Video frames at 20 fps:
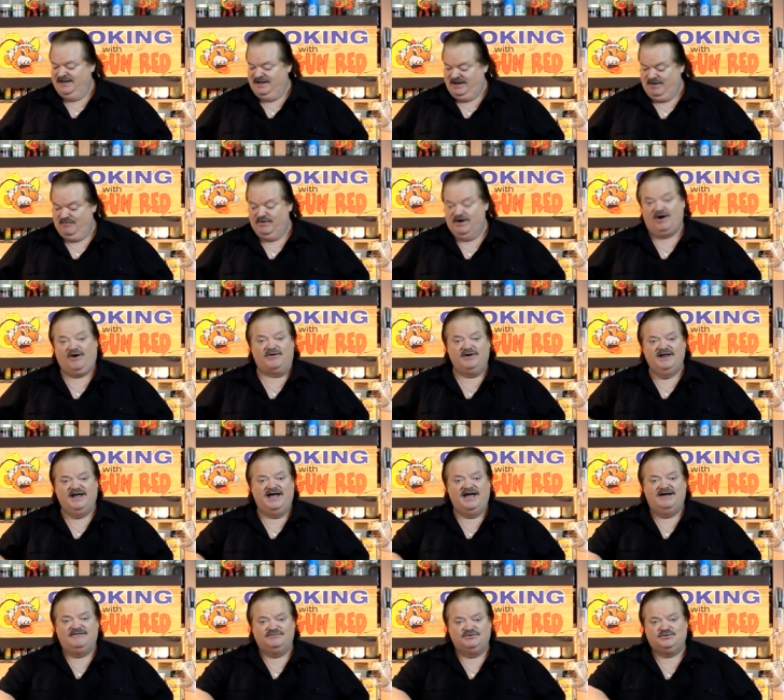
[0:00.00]
and we already
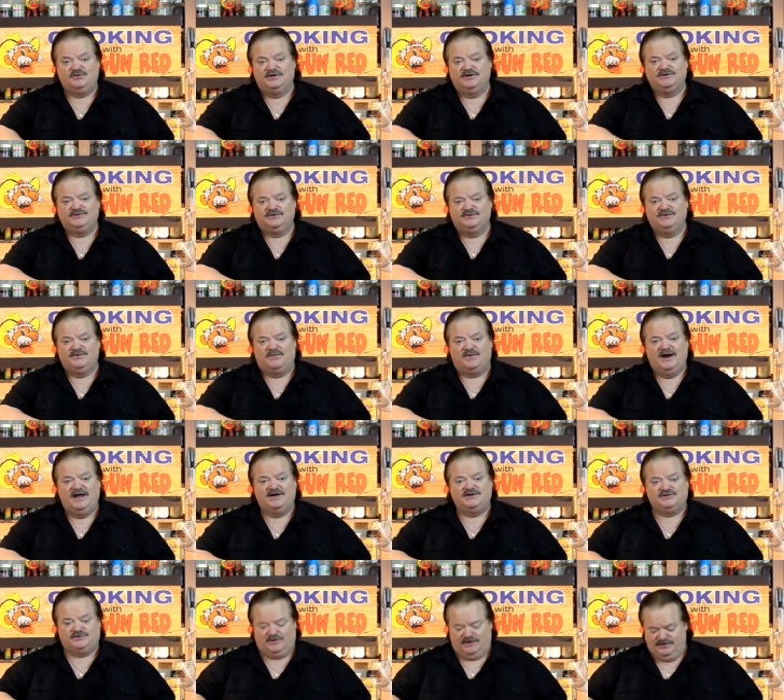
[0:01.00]
have drizzled the
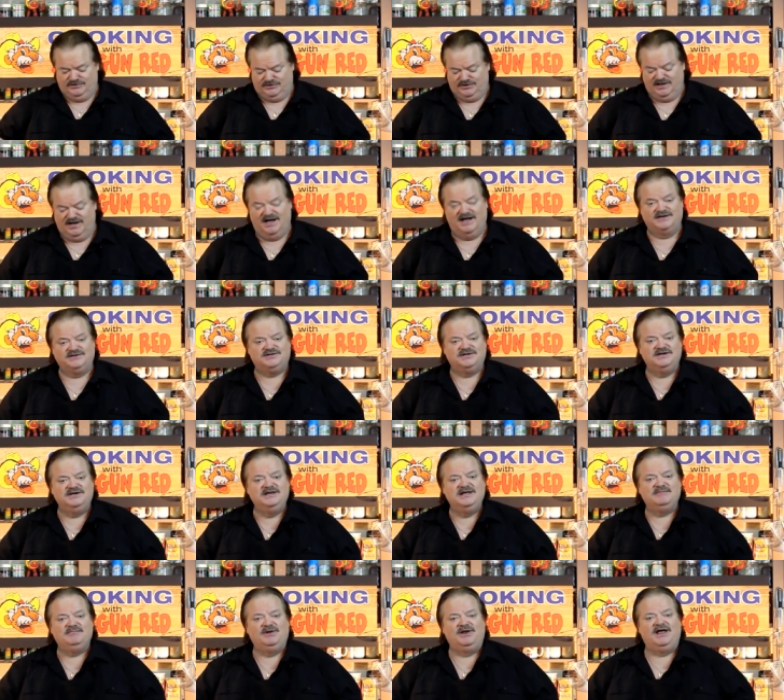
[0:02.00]
ranch dressing on to
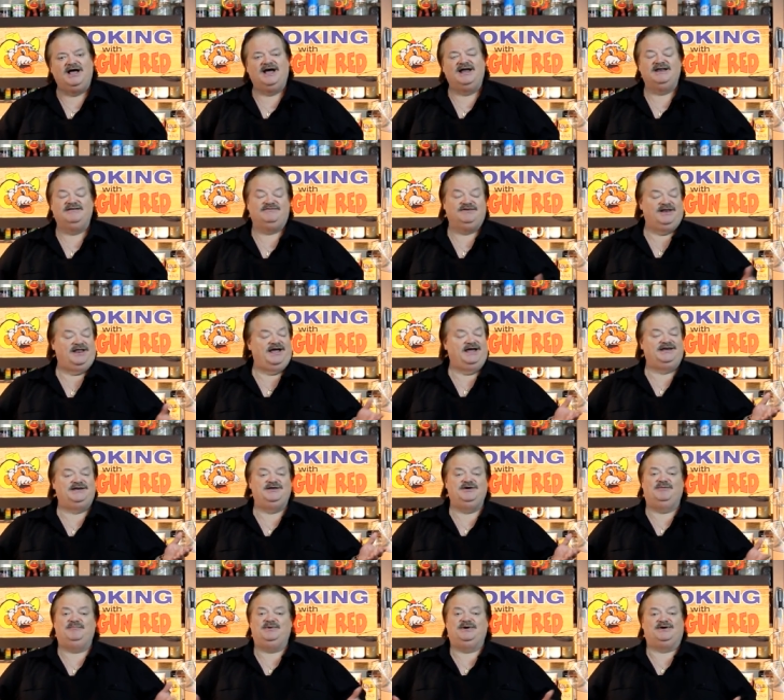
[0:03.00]
nibble on. If you like
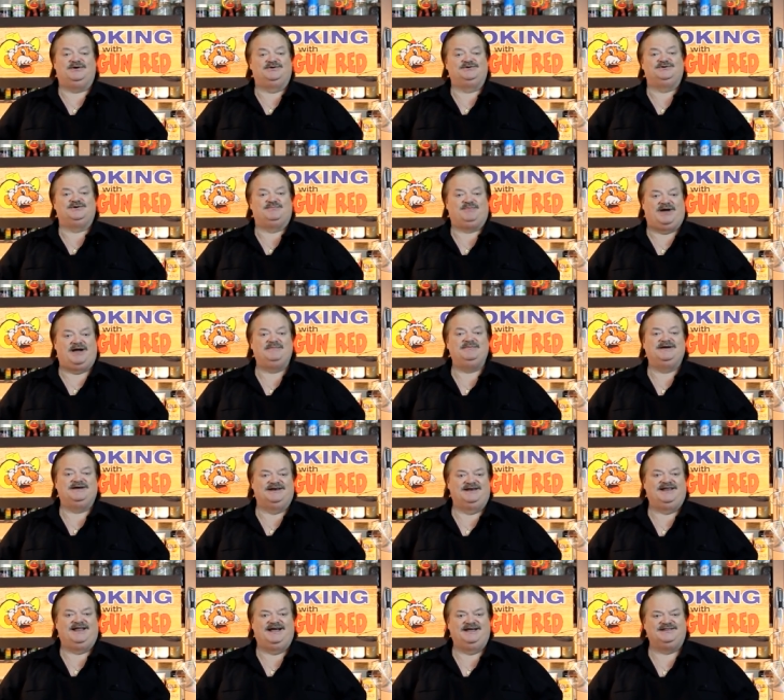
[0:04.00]
dill pickles, you're probably going
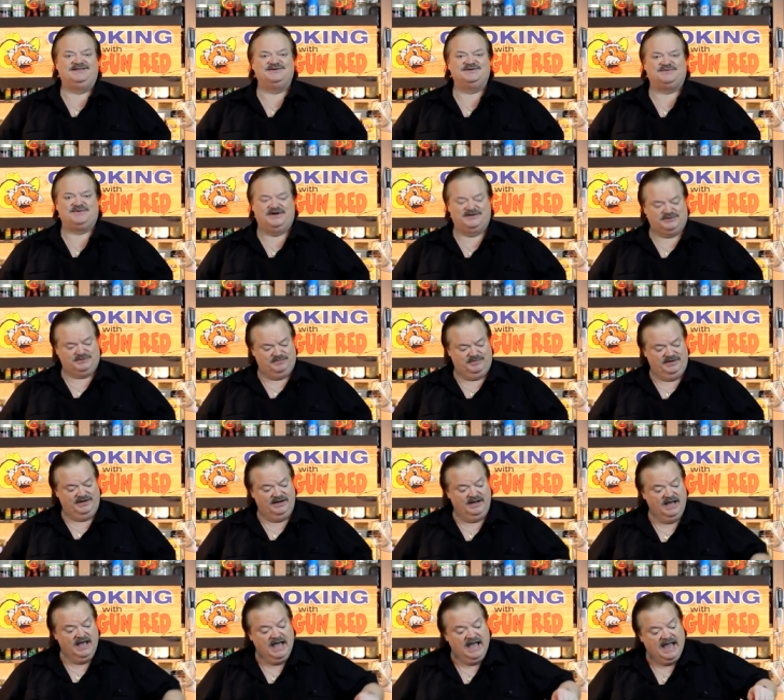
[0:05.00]
to like this
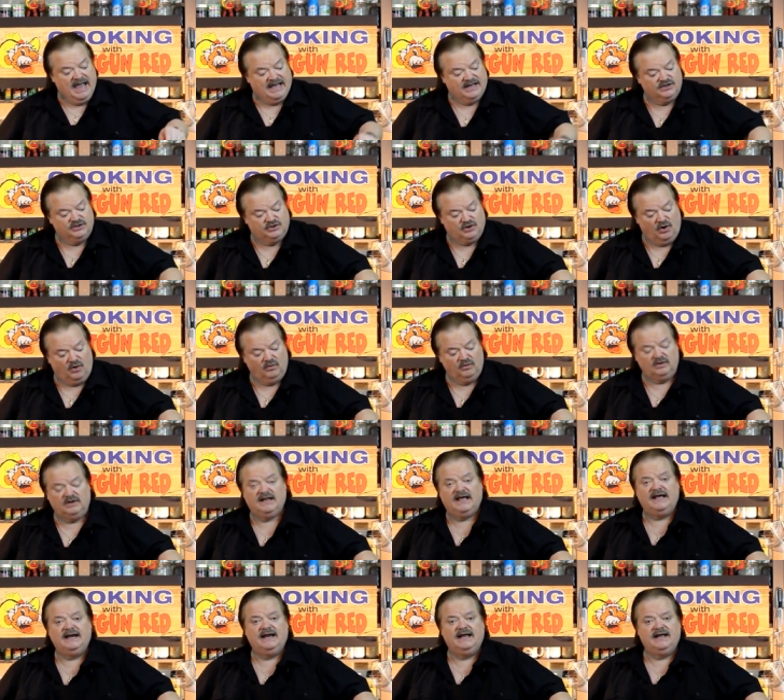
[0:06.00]
recipe. And don't
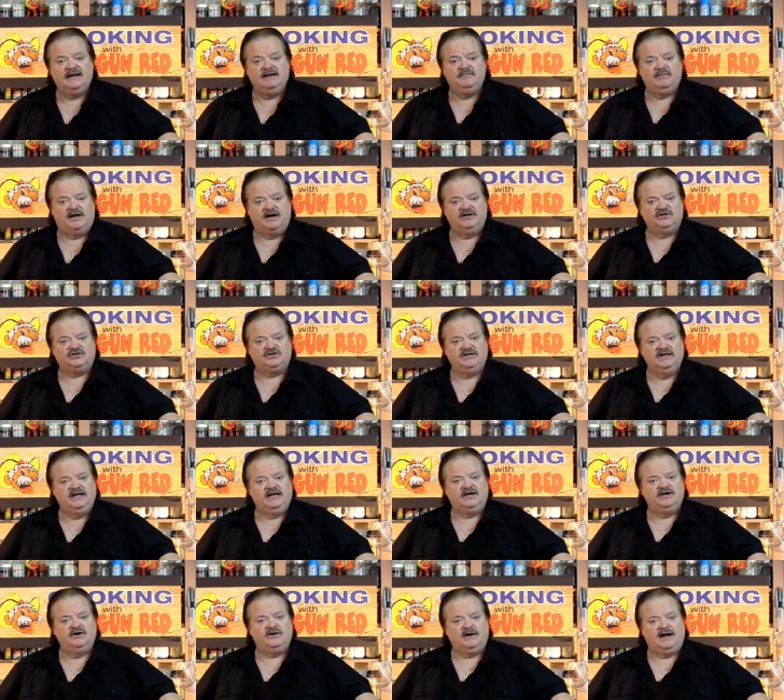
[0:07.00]
let anybody sneak
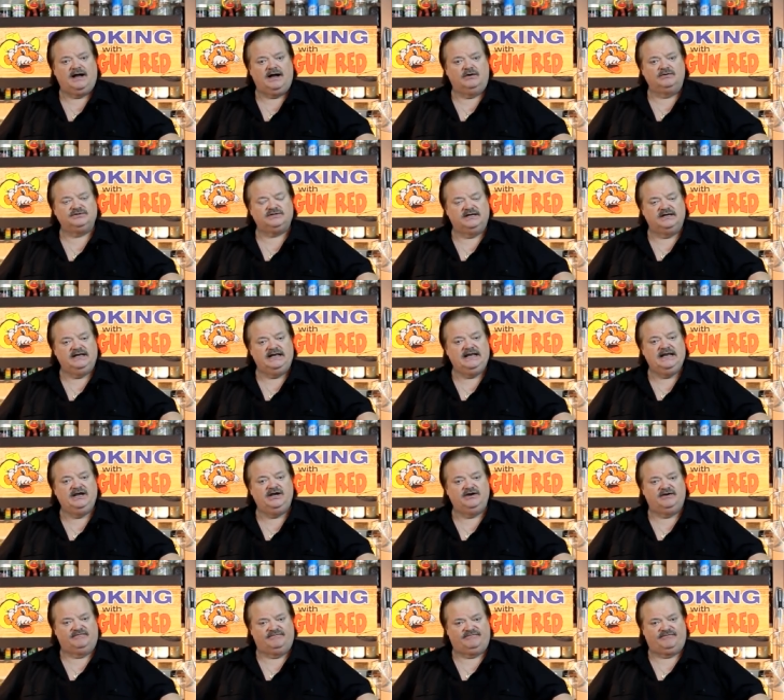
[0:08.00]
in your house and eat
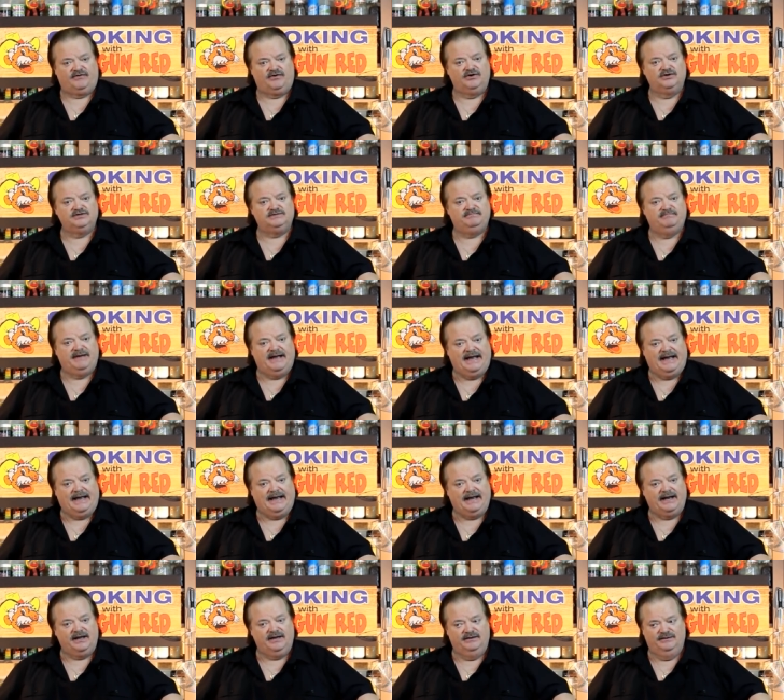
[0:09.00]
your first
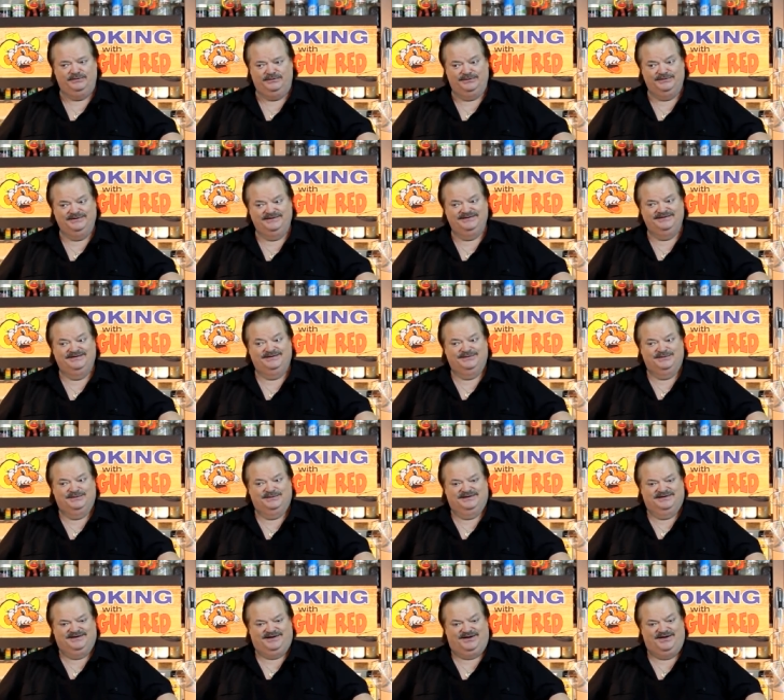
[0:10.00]
bag
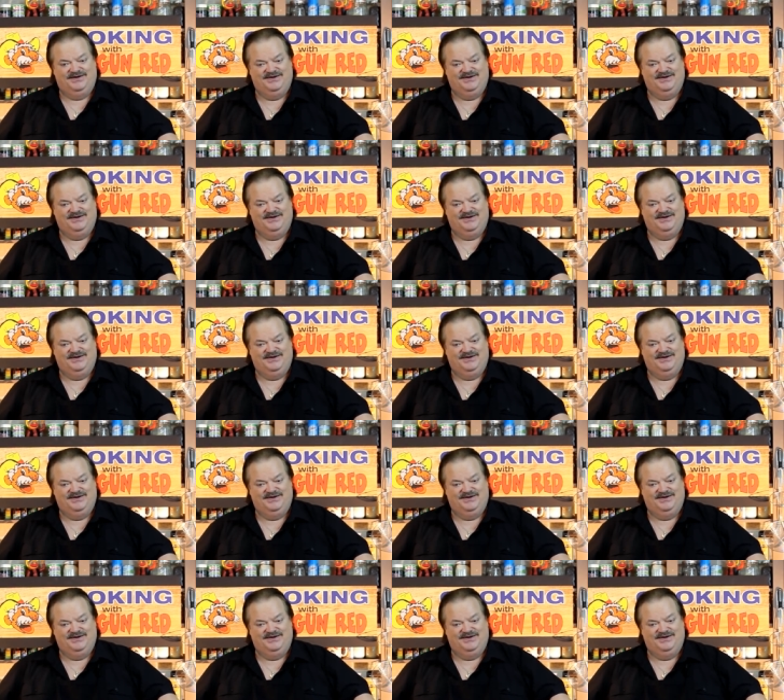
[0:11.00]
of